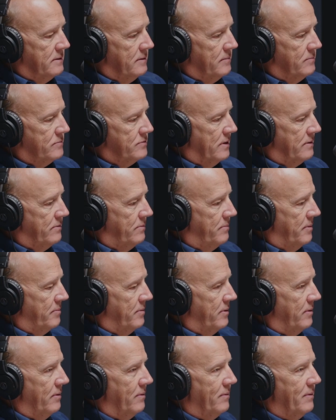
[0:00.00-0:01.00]
I don't
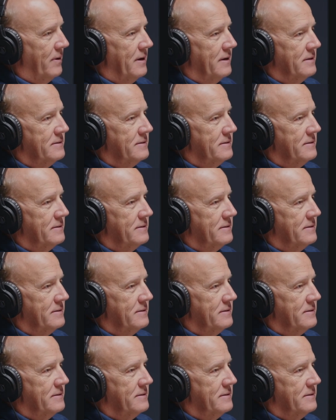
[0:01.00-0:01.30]
remember who it was.